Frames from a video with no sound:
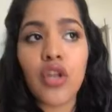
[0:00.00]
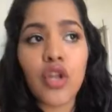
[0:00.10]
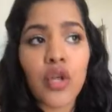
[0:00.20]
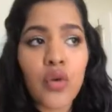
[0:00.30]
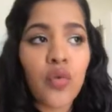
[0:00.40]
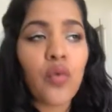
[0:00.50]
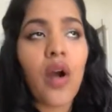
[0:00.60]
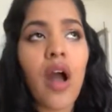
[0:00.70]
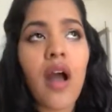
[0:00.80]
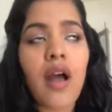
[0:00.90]
the new
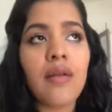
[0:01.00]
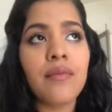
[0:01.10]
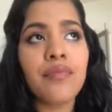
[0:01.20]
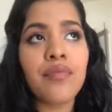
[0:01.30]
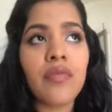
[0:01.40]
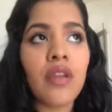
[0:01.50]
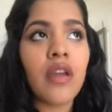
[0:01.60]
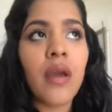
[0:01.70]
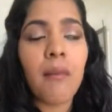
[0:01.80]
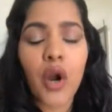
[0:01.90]

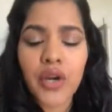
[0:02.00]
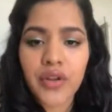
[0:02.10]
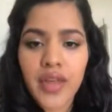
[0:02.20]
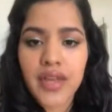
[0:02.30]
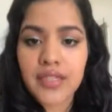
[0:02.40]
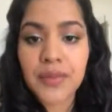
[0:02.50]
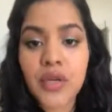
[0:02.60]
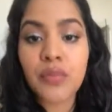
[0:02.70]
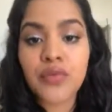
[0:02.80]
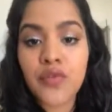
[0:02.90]
marker that has
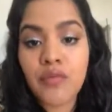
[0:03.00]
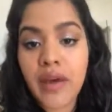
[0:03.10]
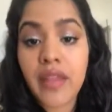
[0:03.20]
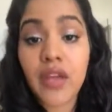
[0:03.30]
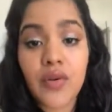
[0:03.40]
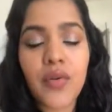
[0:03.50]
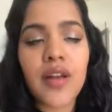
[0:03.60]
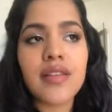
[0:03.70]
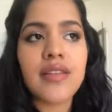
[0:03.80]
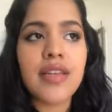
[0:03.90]
been approved by the
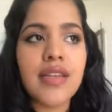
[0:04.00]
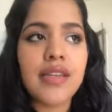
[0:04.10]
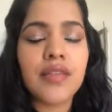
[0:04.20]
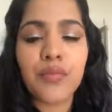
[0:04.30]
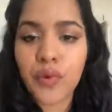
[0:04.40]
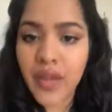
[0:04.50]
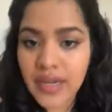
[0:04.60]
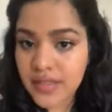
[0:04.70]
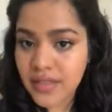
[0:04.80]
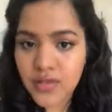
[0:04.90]
US is
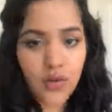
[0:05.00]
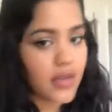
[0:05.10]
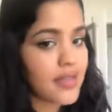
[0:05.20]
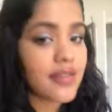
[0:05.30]
Procalcitonin.